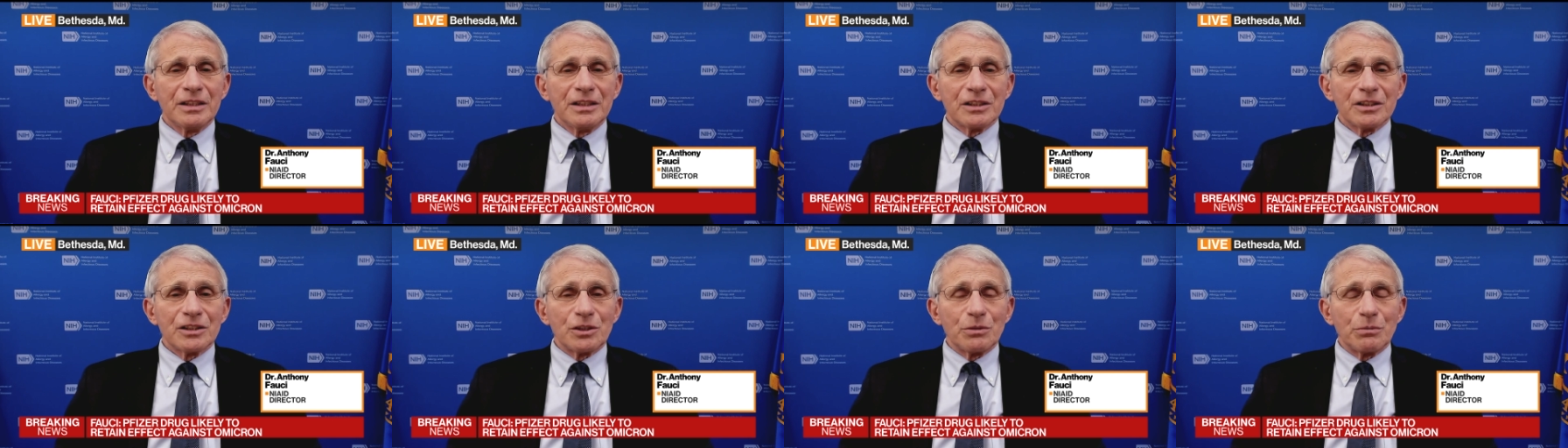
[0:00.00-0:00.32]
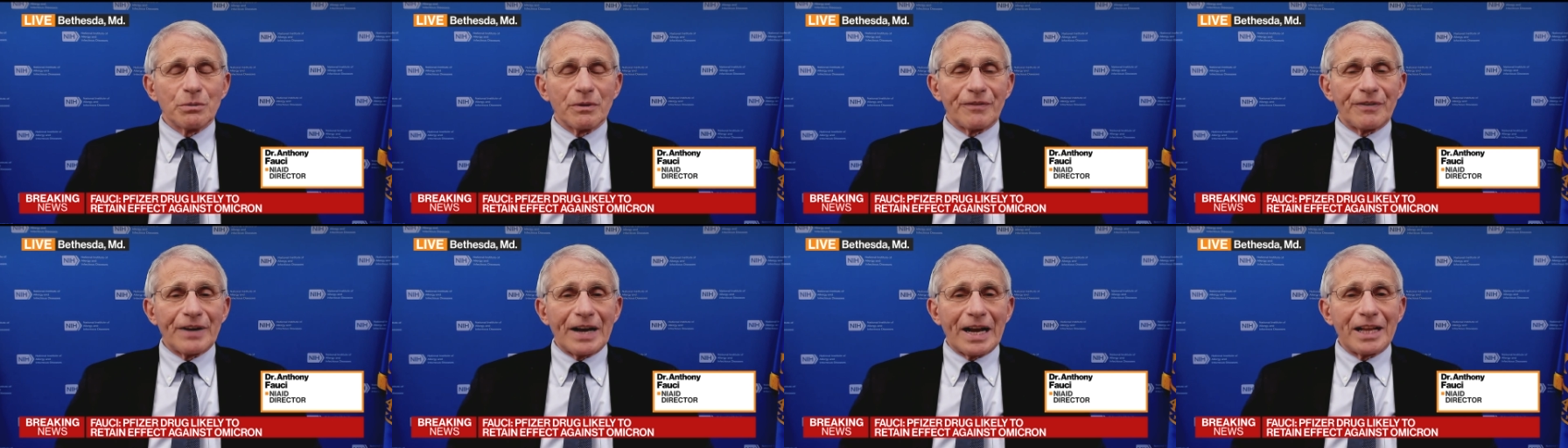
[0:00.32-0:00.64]

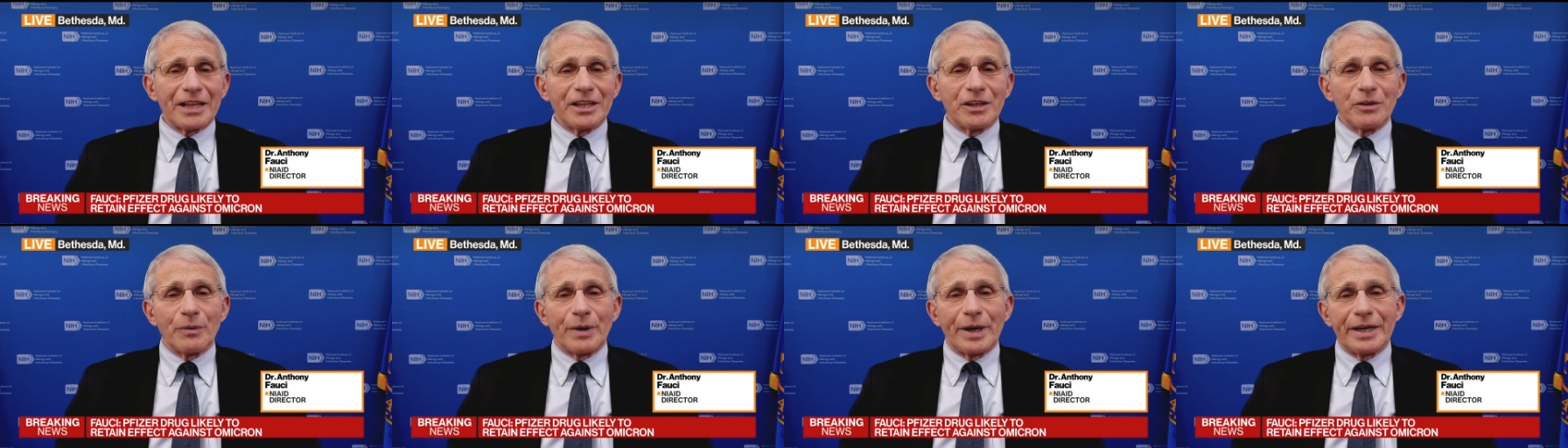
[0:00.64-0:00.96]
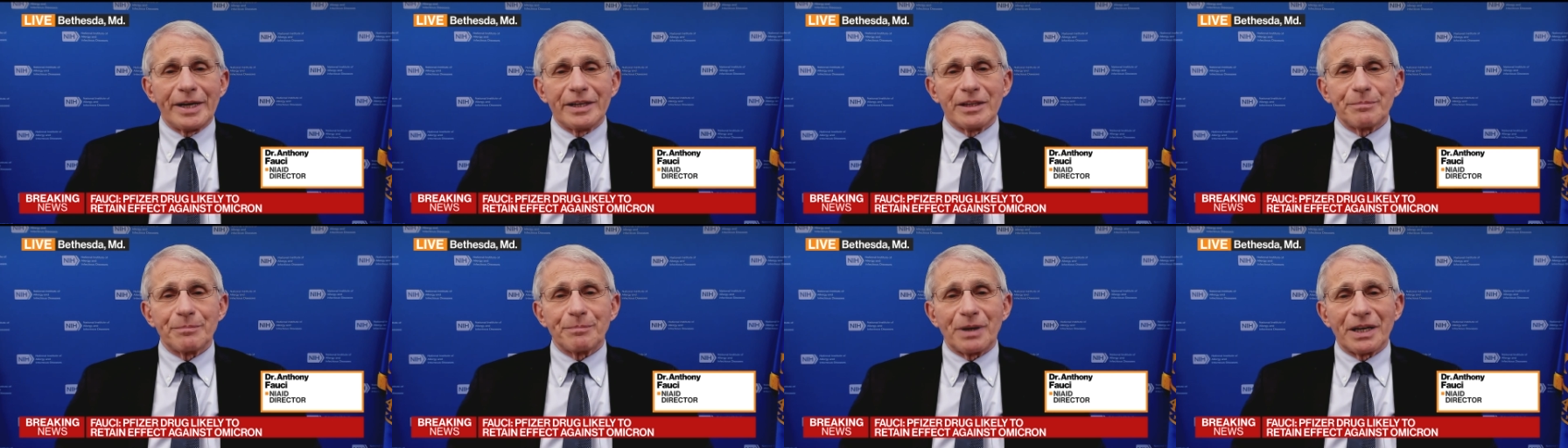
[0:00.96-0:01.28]
to
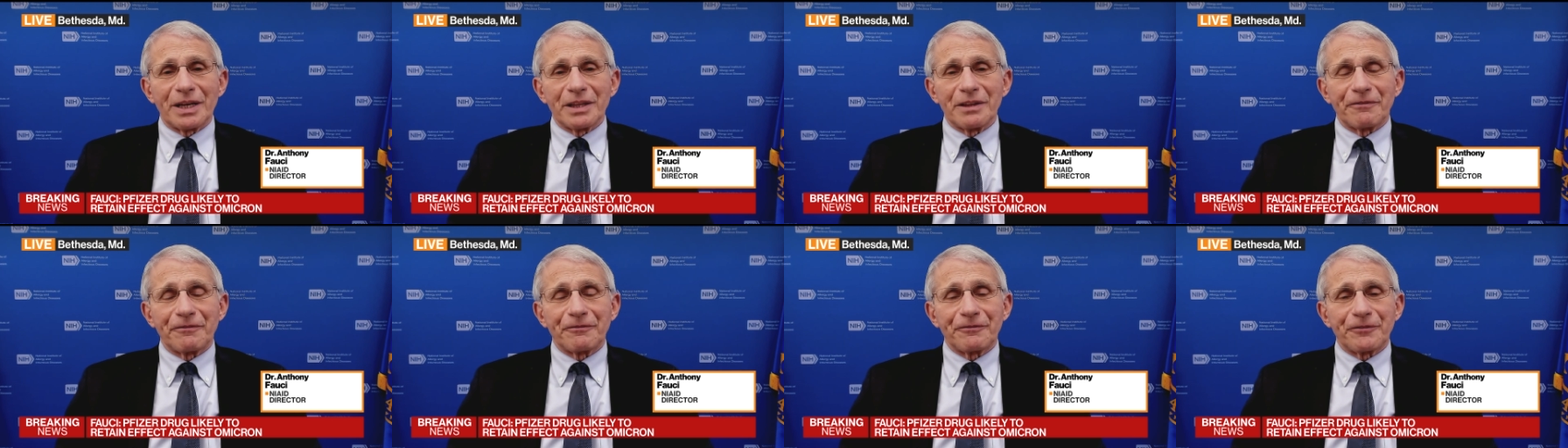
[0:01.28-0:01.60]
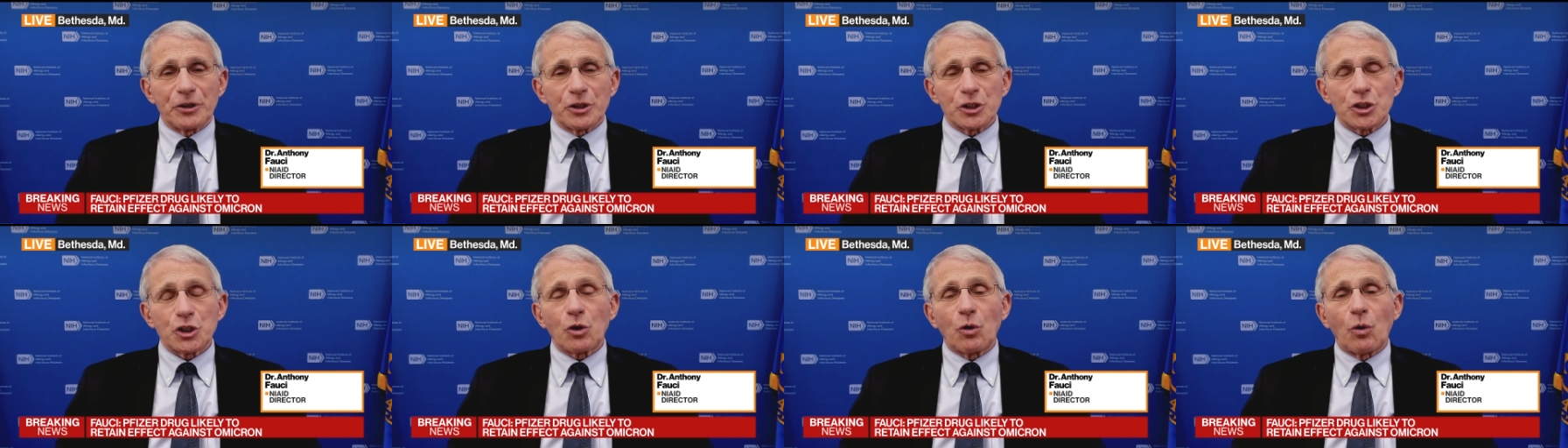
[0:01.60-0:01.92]
evaluate it by the
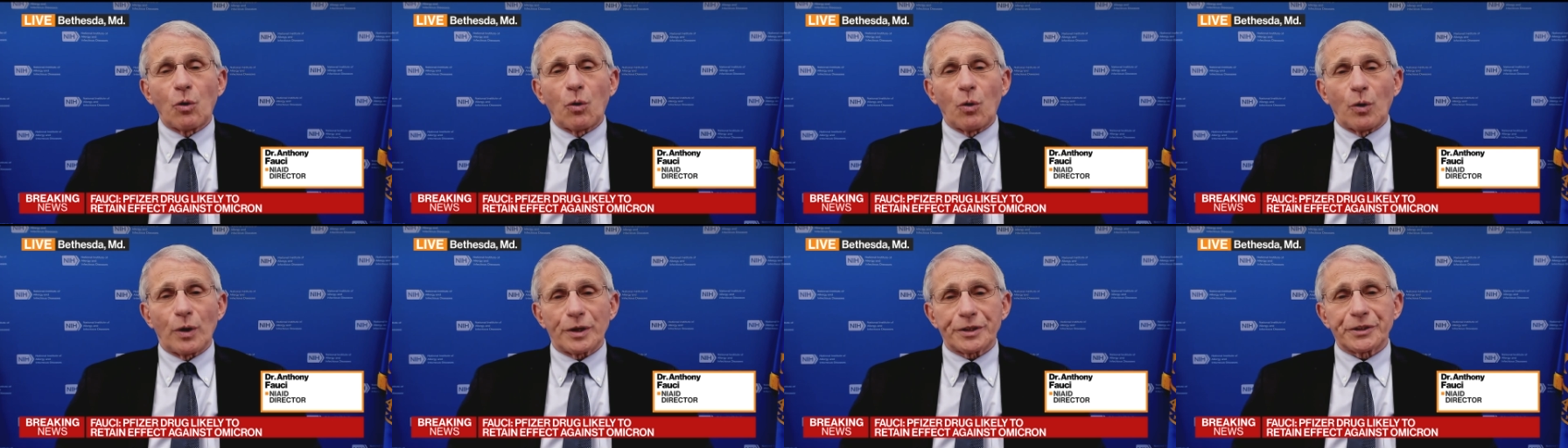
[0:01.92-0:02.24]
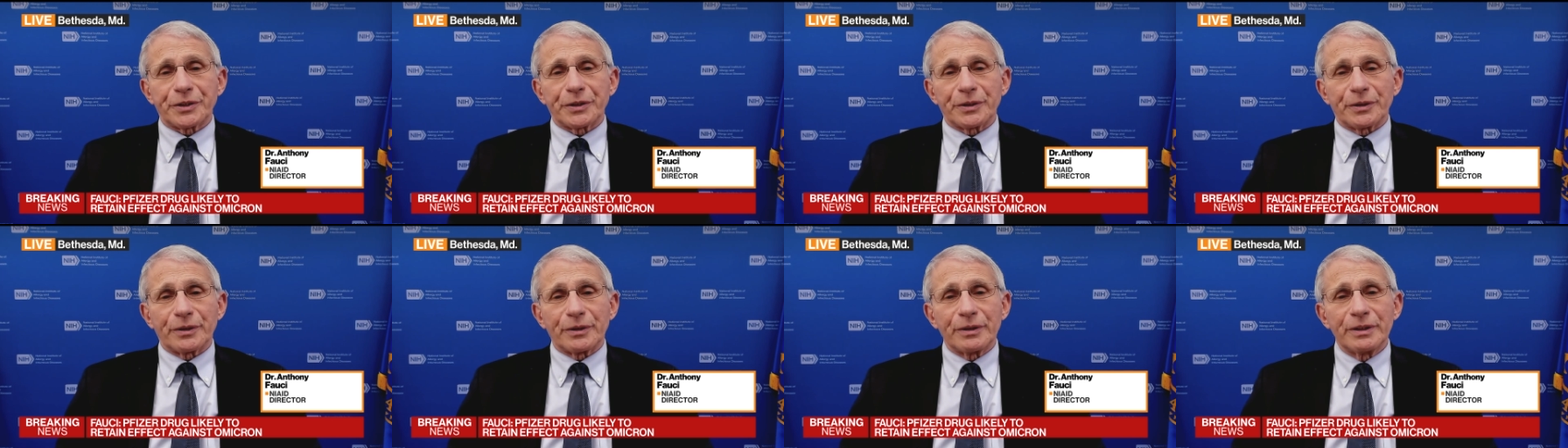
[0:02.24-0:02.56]
first
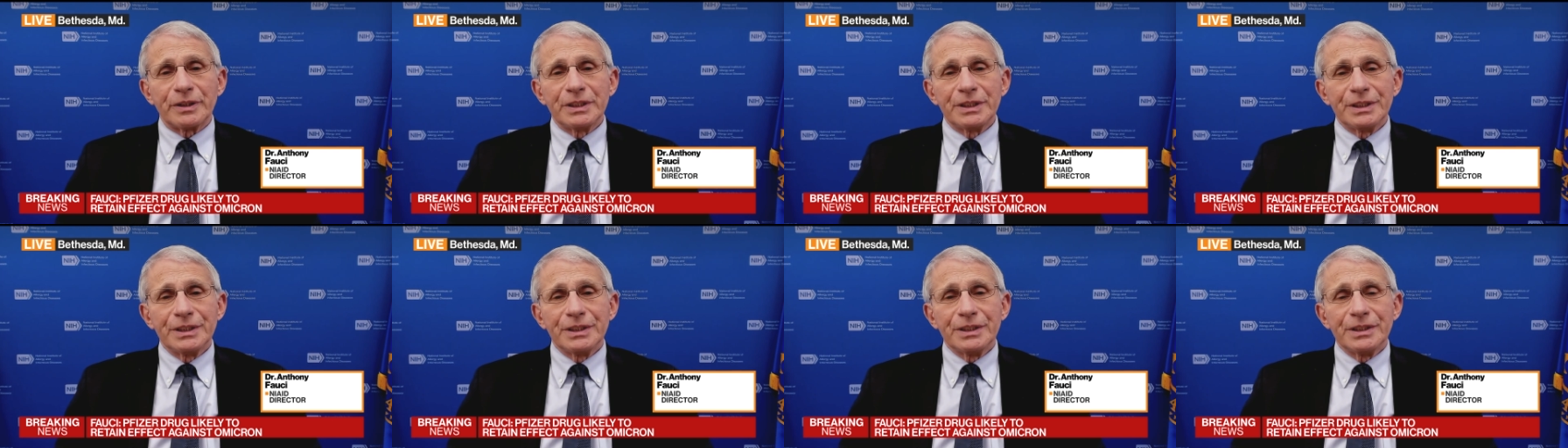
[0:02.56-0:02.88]
quarter